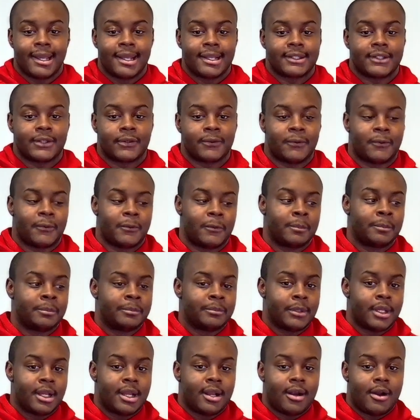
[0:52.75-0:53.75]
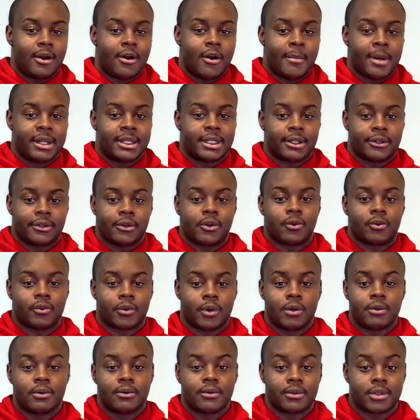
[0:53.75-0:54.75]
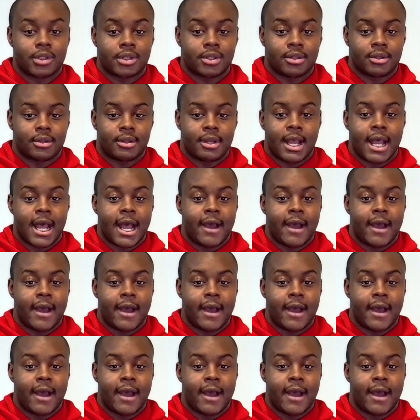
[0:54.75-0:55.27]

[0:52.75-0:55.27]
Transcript: And so all my technical roles,